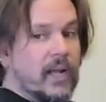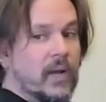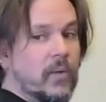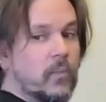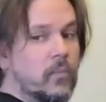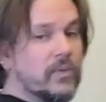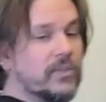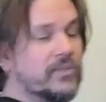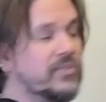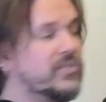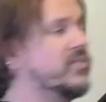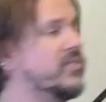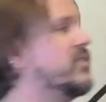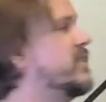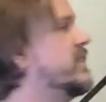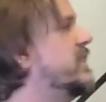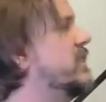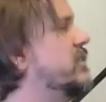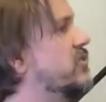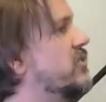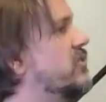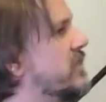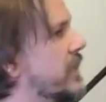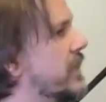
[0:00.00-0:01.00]
And we're
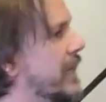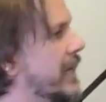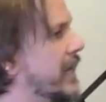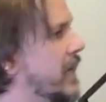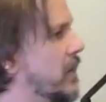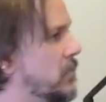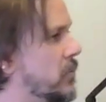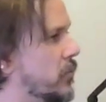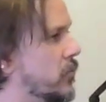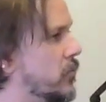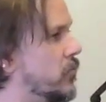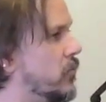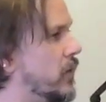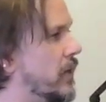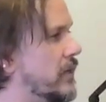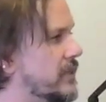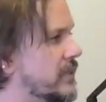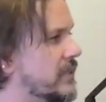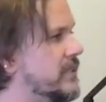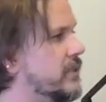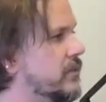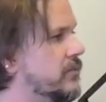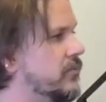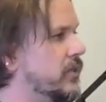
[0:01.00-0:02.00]
still sitting up
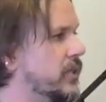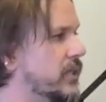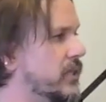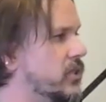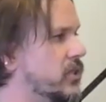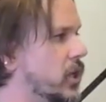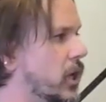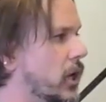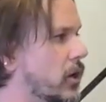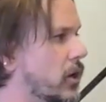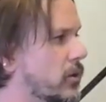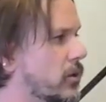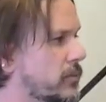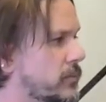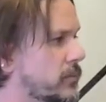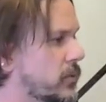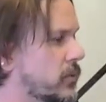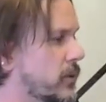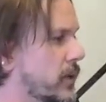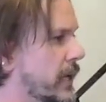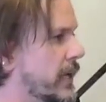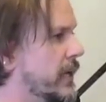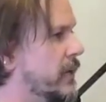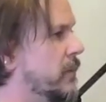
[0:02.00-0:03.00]
relatively tall,
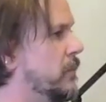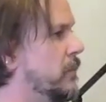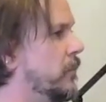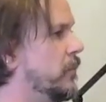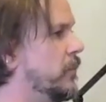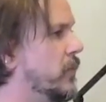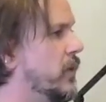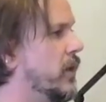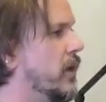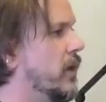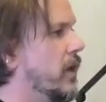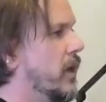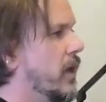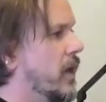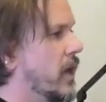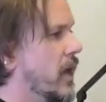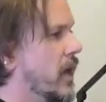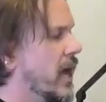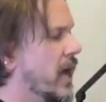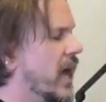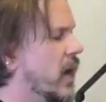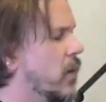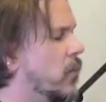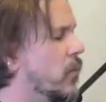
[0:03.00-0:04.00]
right?
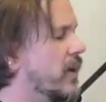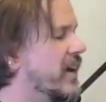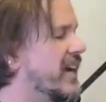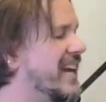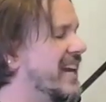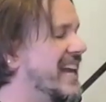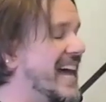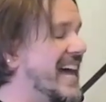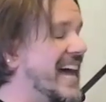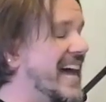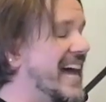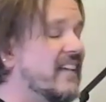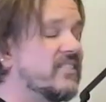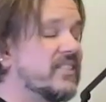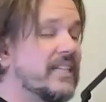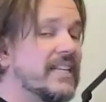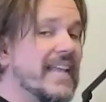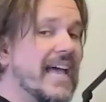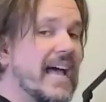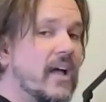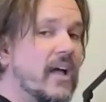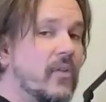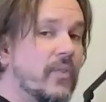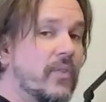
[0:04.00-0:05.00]
And we're going to ask
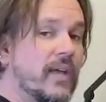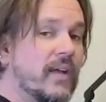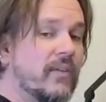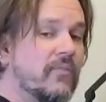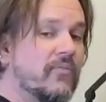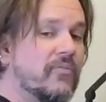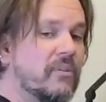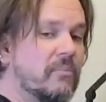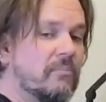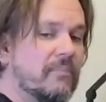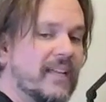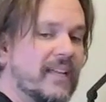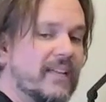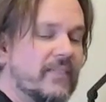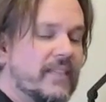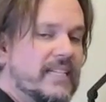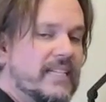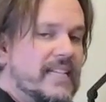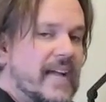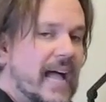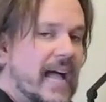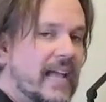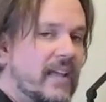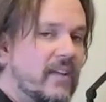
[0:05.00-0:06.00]
now that from like the
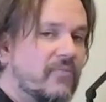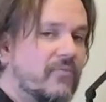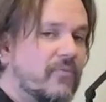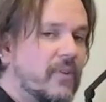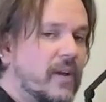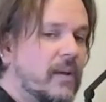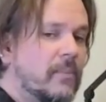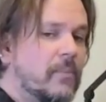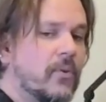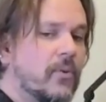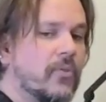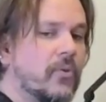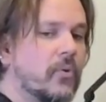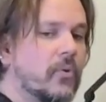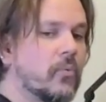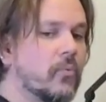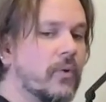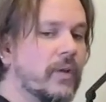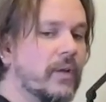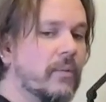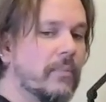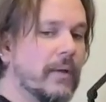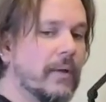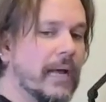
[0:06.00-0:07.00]
diaphragm or the
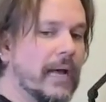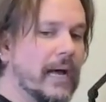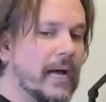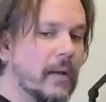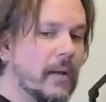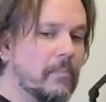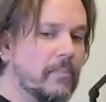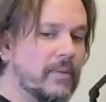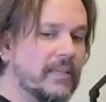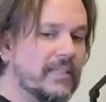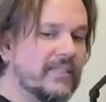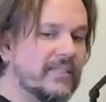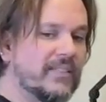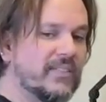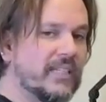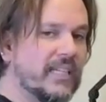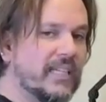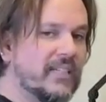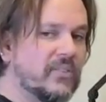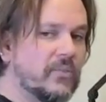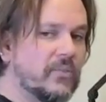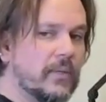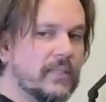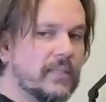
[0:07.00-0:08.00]
rib up, it
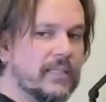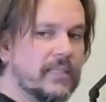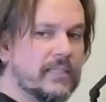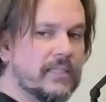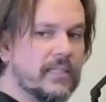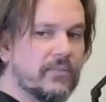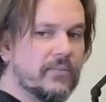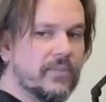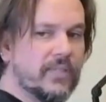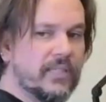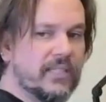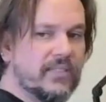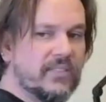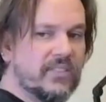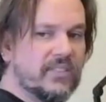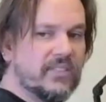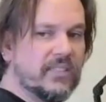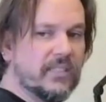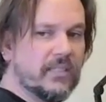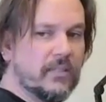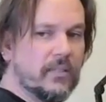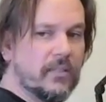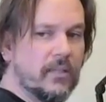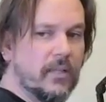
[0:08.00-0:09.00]
stays relatively
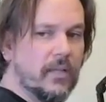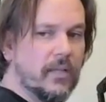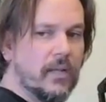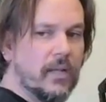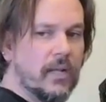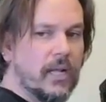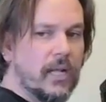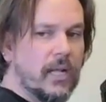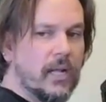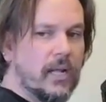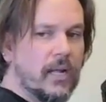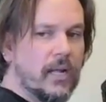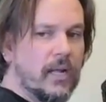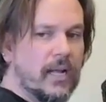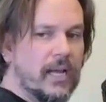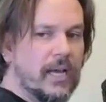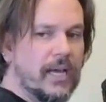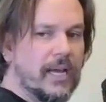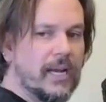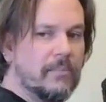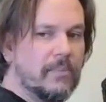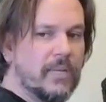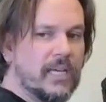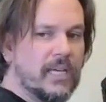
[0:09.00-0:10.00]
still.
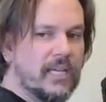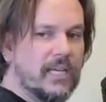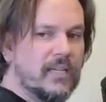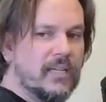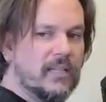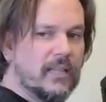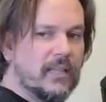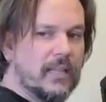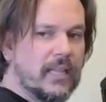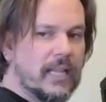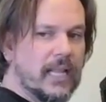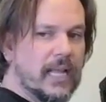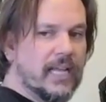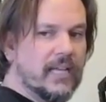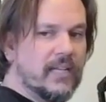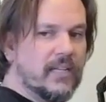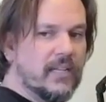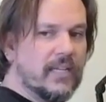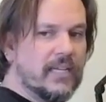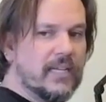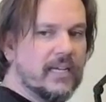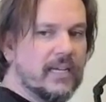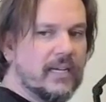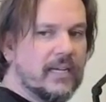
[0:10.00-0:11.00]
And I'm going to
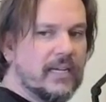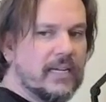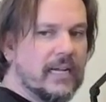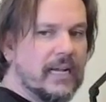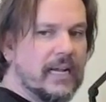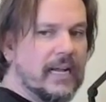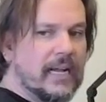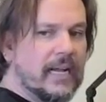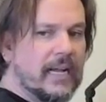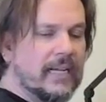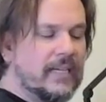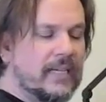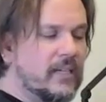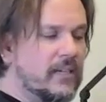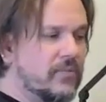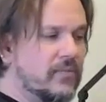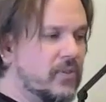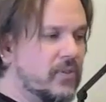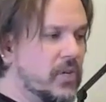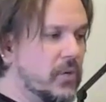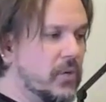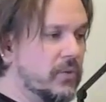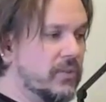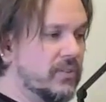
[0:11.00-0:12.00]
let, you can kind
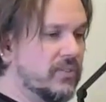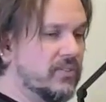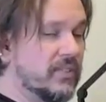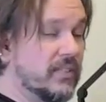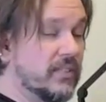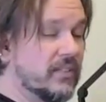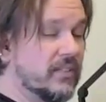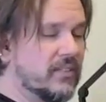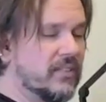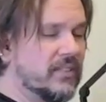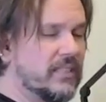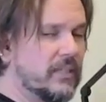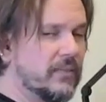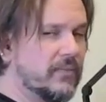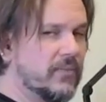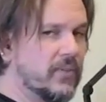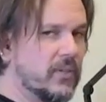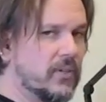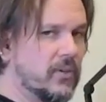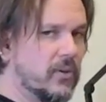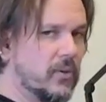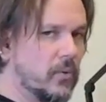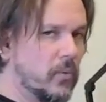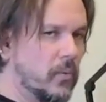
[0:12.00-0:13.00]
of notice here, it's
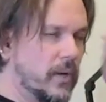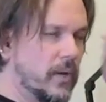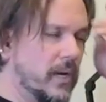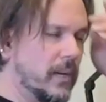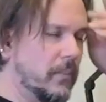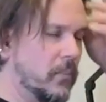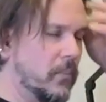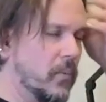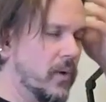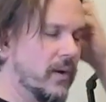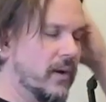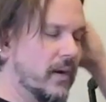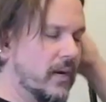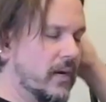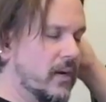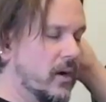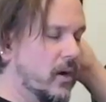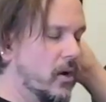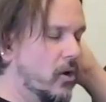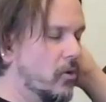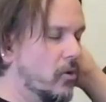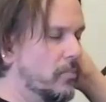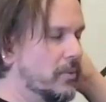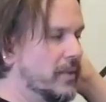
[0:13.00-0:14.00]
difficult when I'm wearing
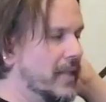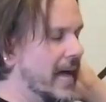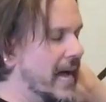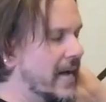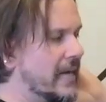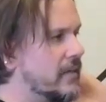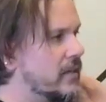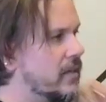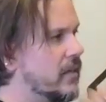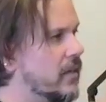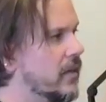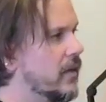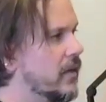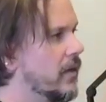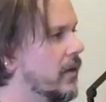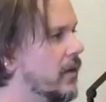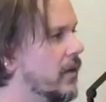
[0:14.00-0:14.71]
all black,